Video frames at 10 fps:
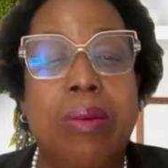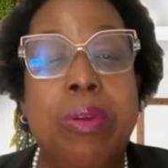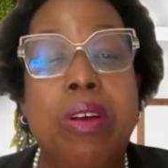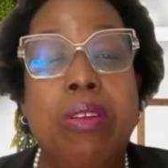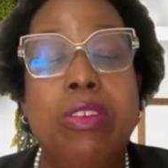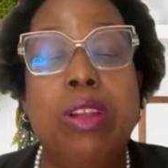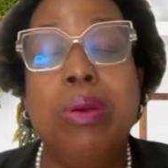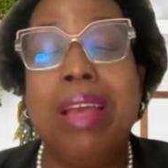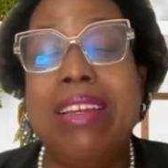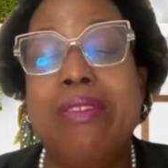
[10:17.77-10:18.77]
We also
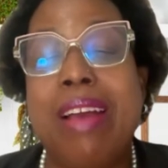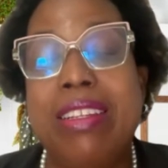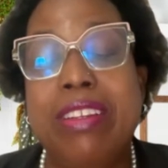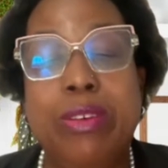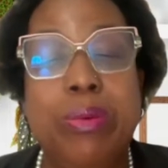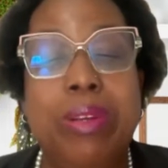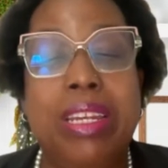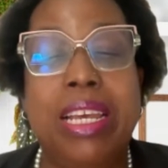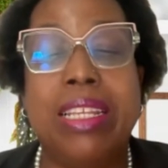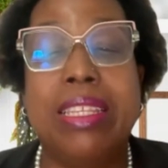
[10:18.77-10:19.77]
look at gratitude
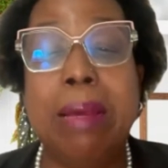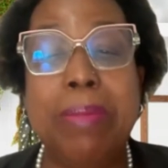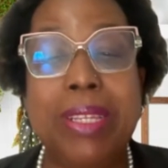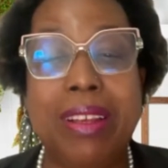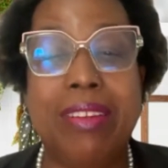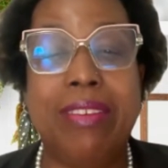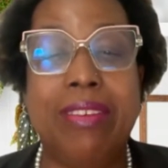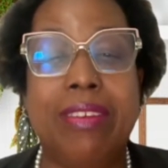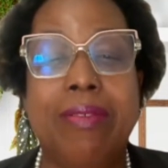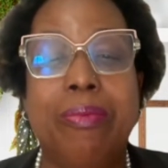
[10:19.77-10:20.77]
and
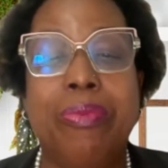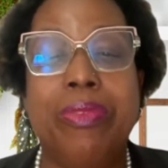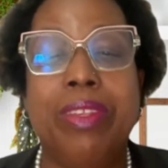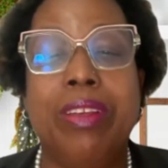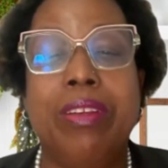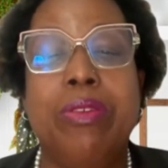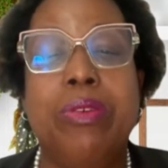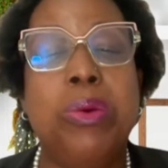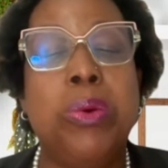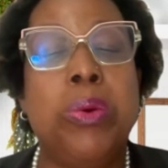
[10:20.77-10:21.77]
acceptance.
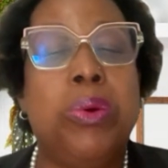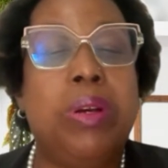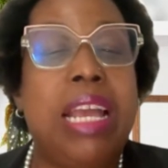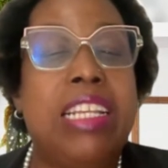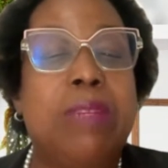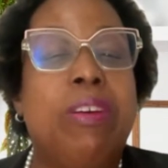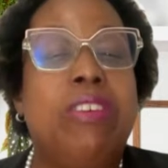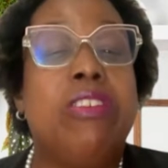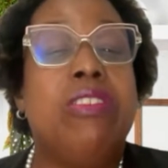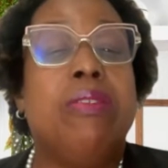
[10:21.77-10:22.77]
So
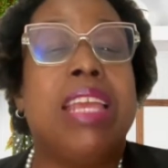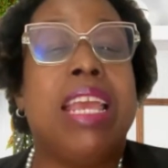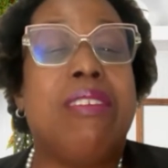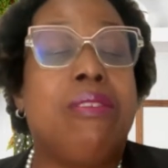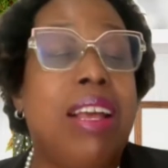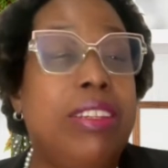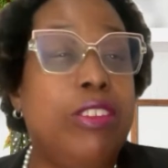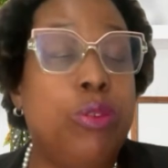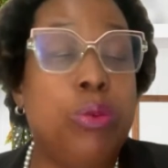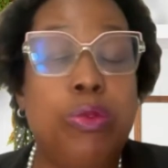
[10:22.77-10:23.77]
expressions of
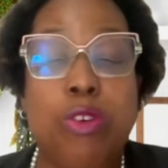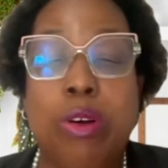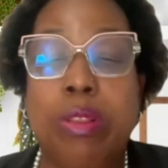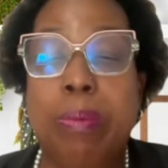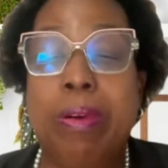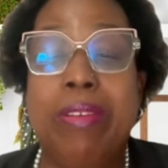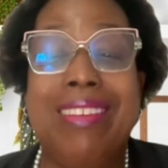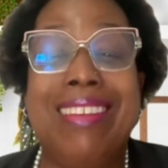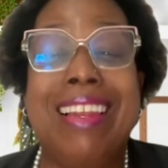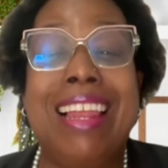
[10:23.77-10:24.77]
gratitude for the
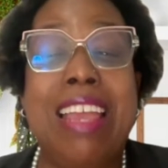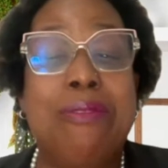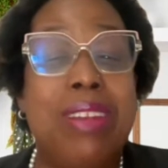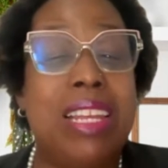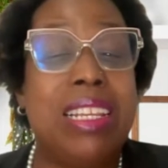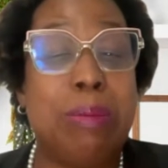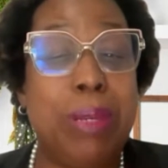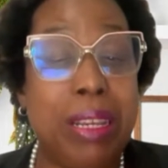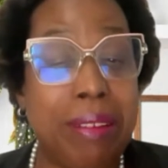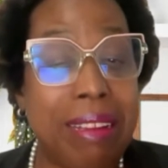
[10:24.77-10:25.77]
person's life and
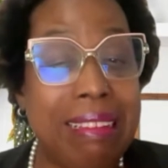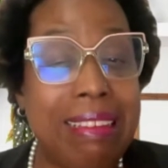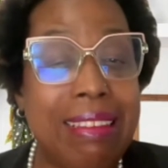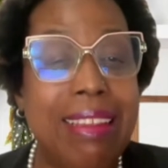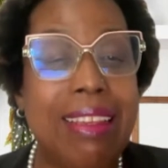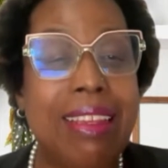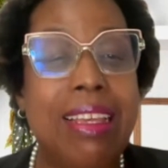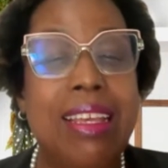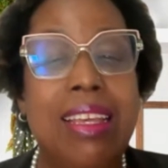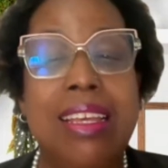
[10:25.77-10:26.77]
experience.
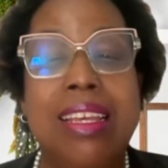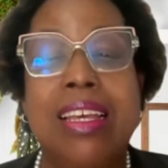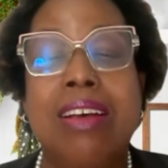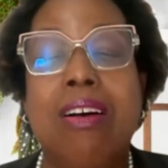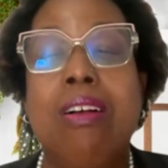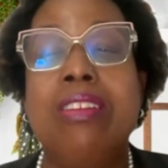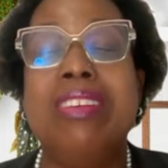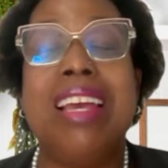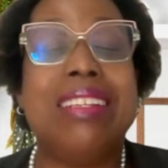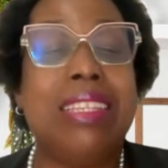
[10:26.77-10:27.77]

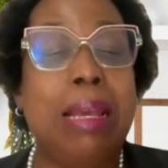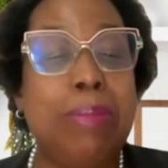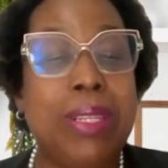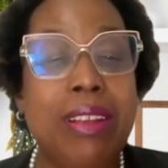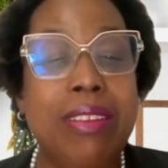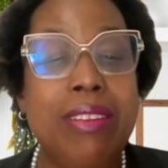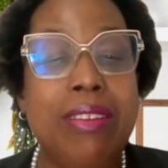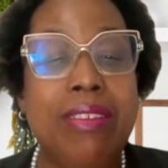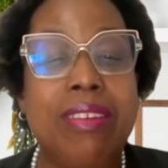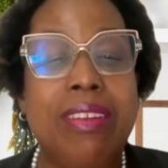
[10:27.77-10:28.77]
Also
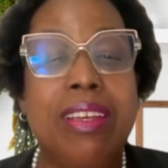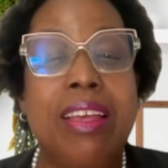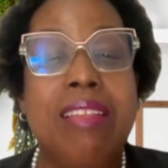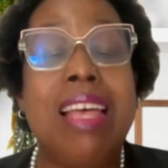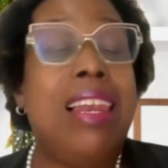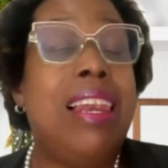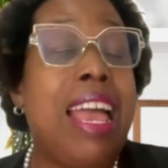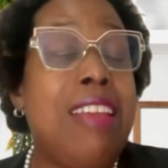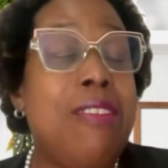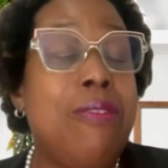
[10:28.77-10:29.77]
acceptance that
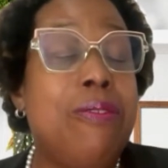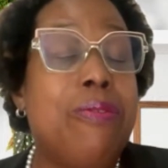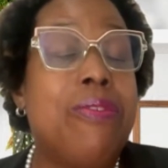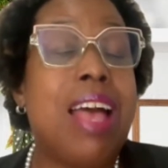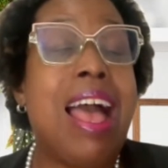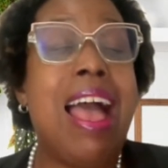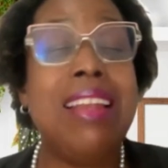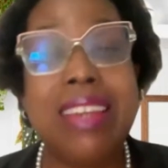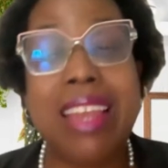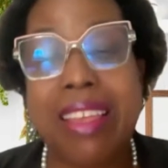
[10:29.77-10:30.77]
life
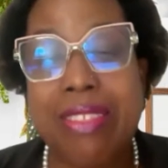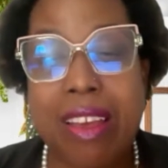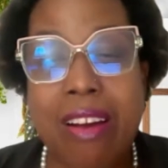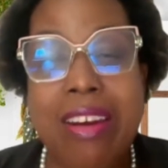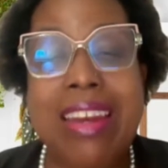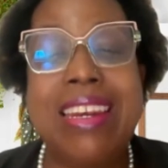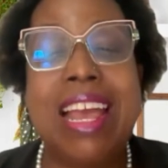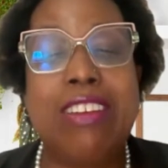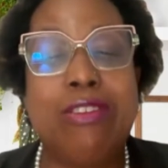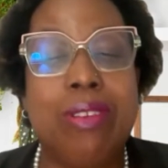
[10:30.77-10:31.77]
and death are in a
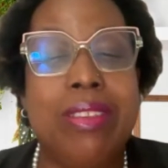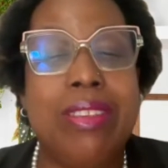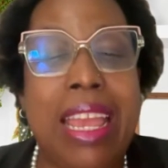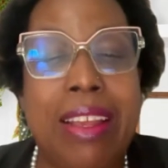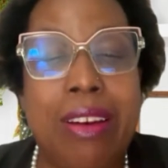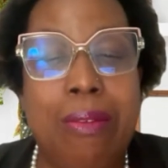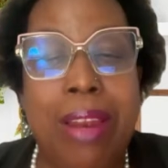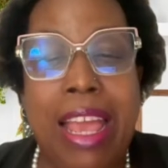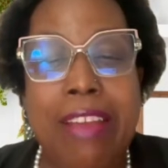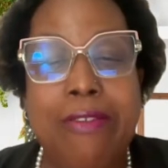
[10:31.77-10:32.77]
natural cycle of
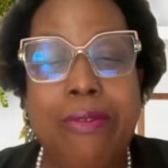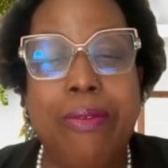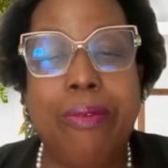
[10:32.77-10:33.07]
life.